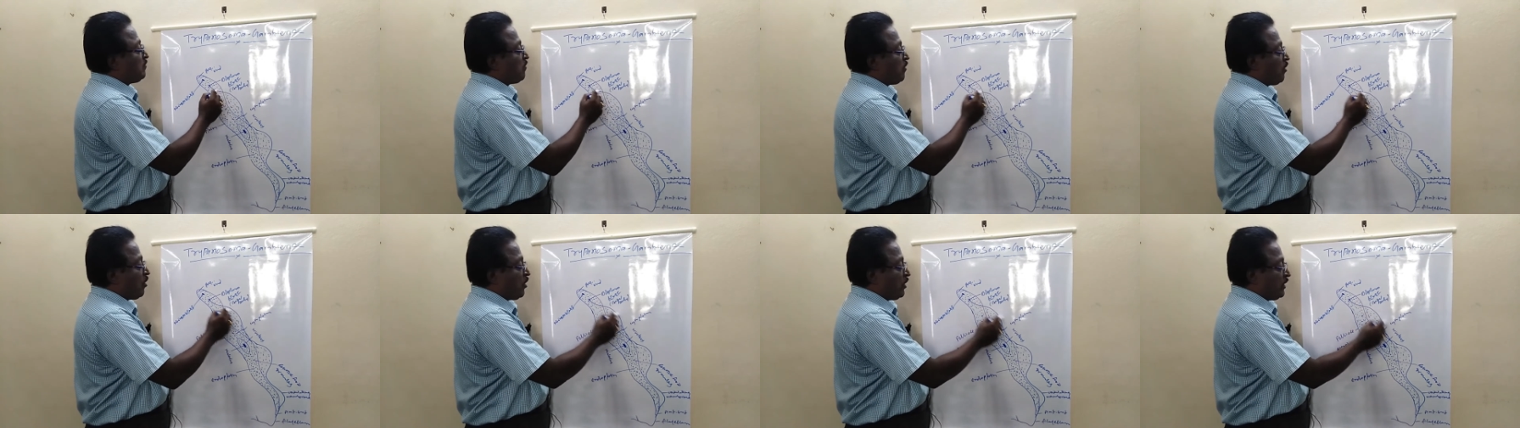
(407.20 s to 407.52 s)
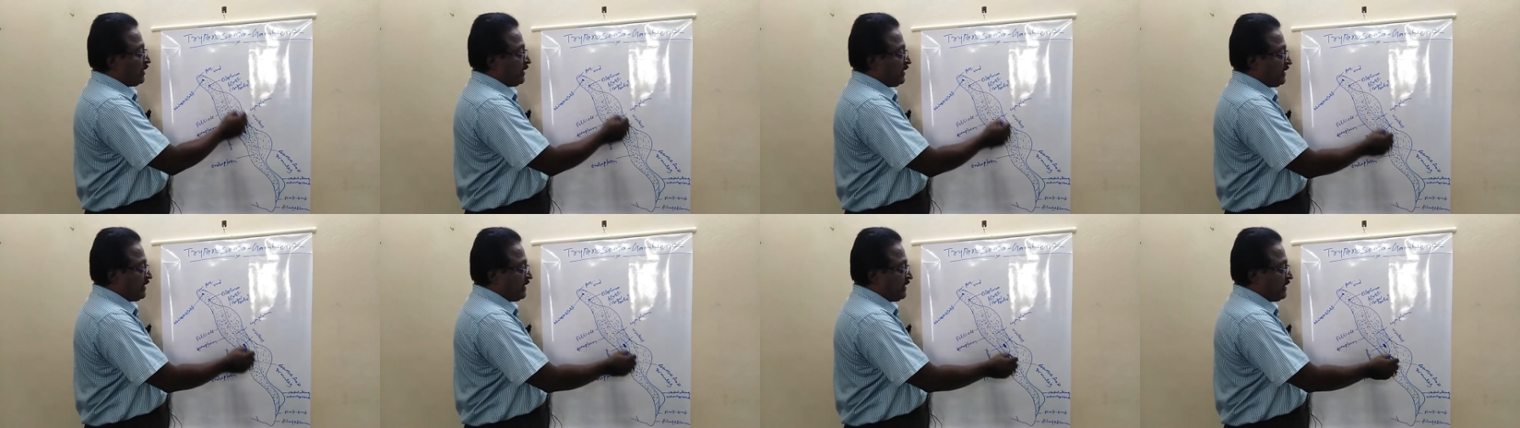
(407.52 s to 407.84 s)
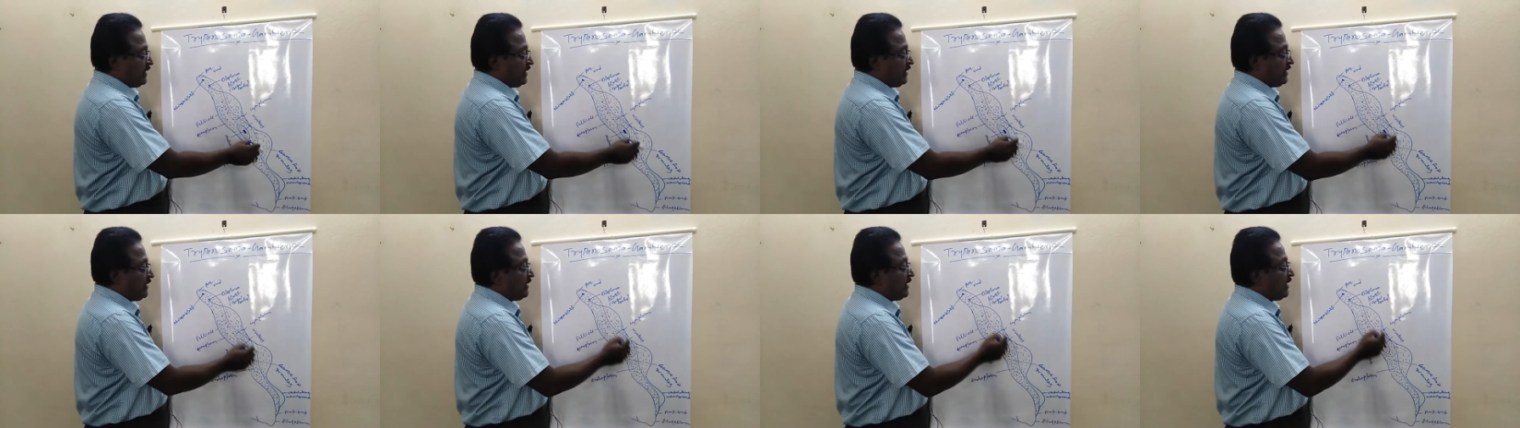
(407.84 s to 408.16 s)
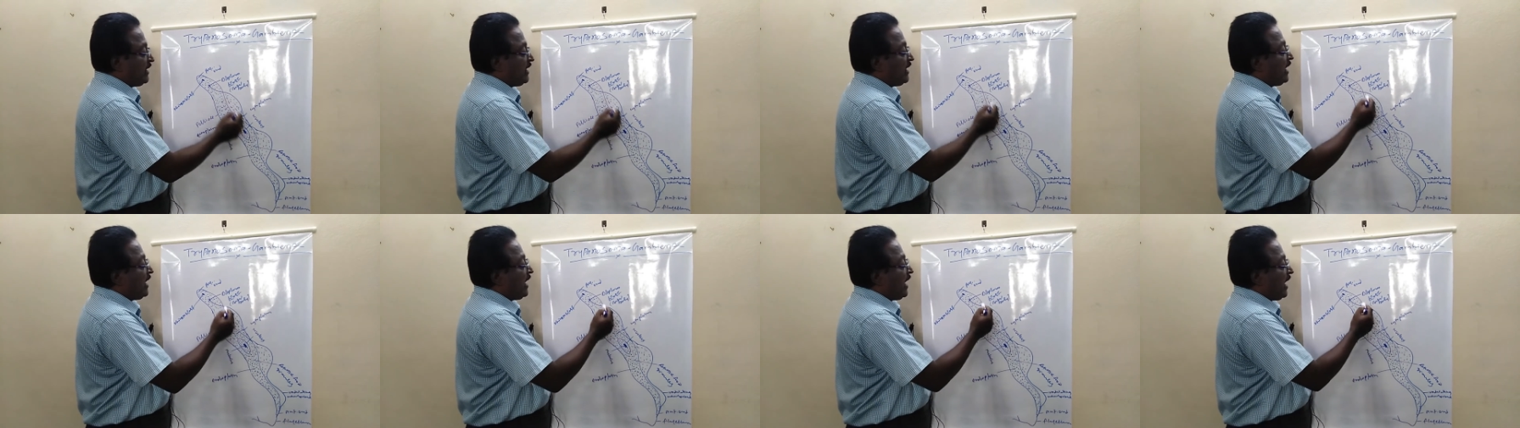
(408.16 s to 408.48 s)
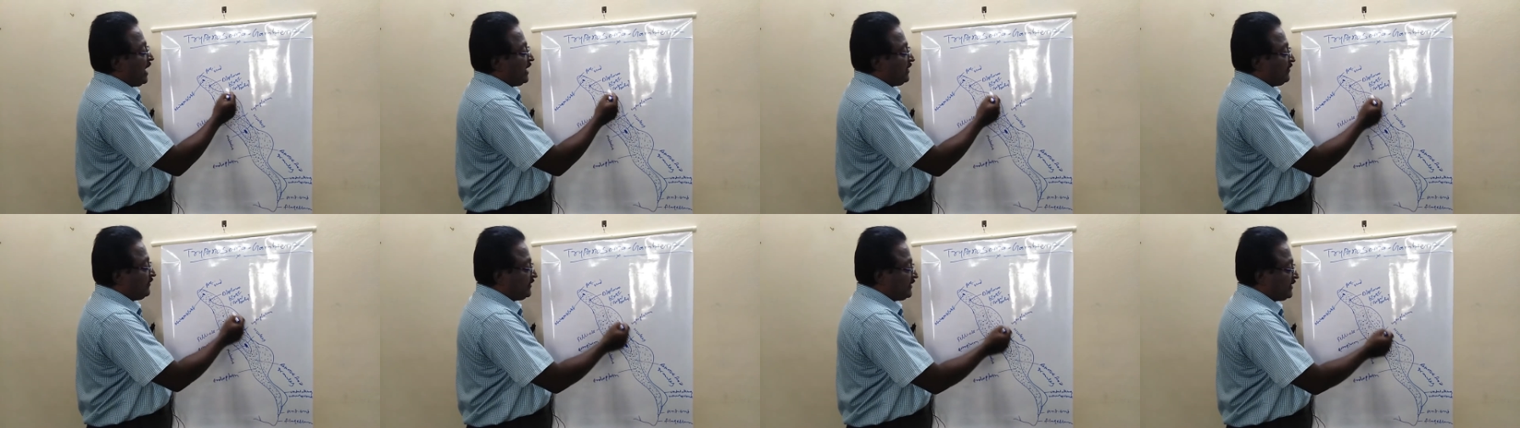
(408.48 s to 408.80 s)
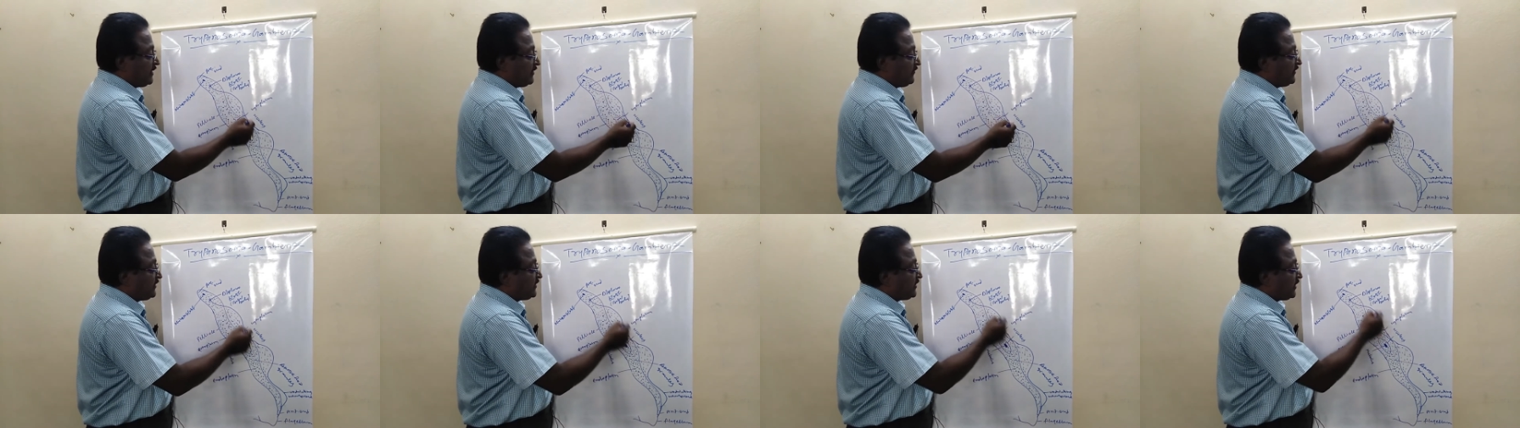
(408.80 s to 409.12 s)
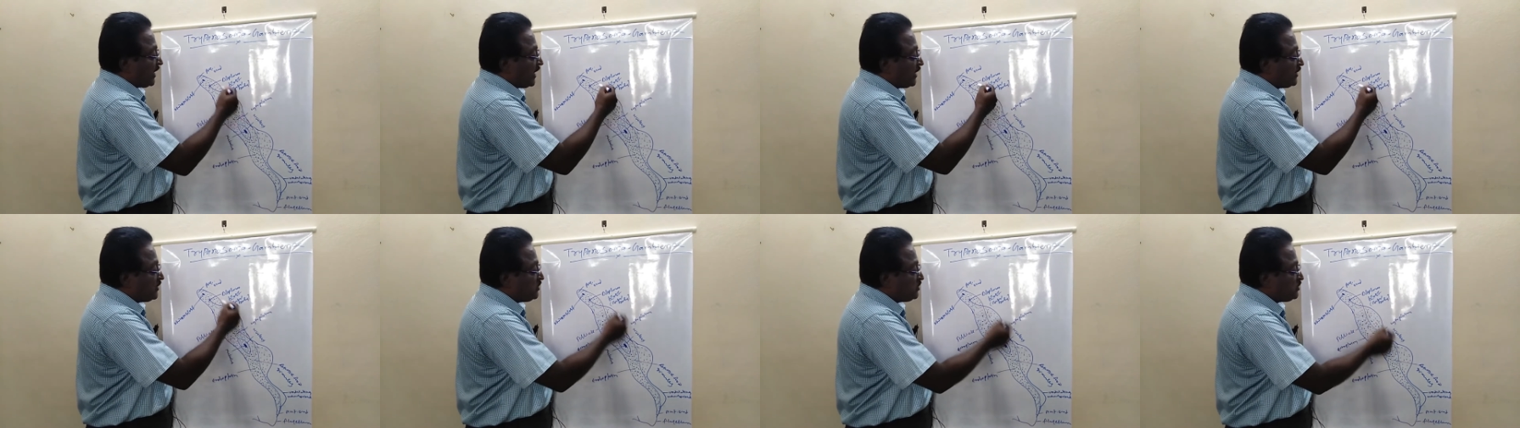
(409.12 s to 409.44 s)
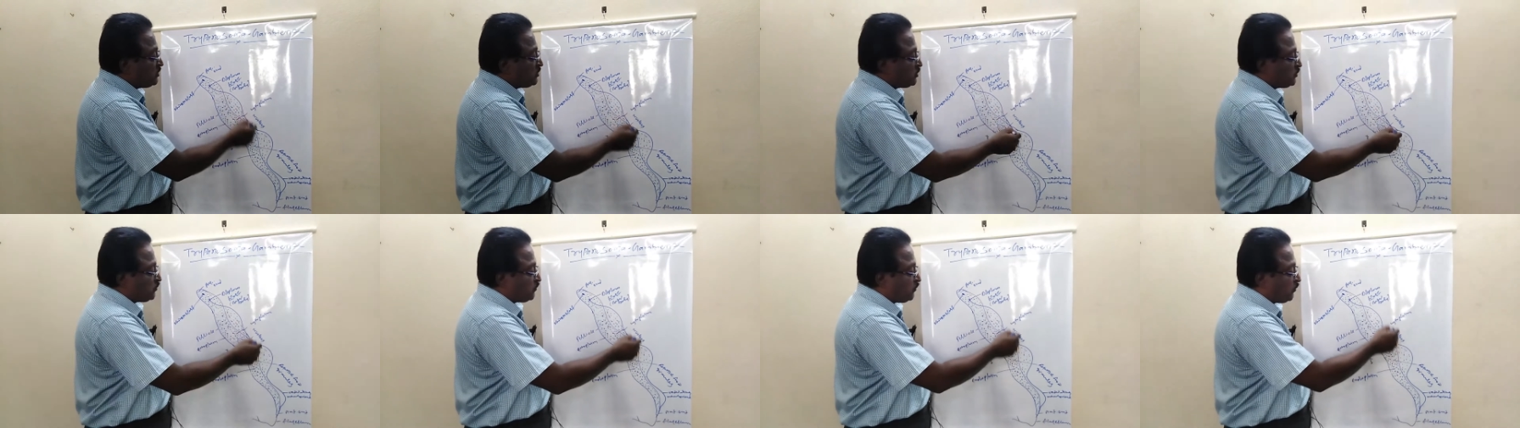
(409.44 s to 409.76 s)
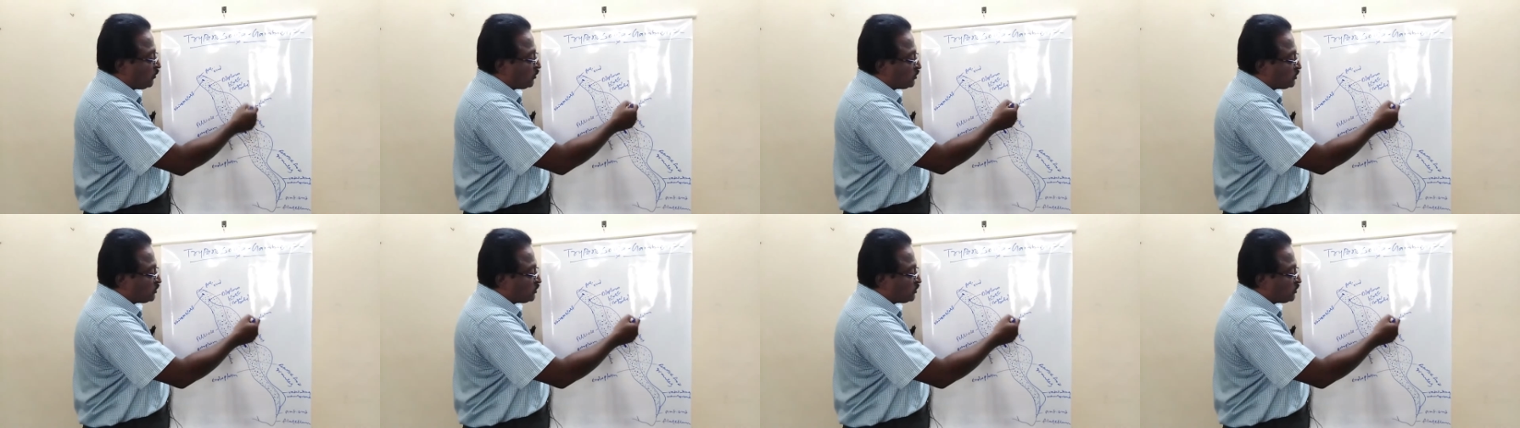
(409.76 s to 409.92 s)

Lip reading: body, and which runs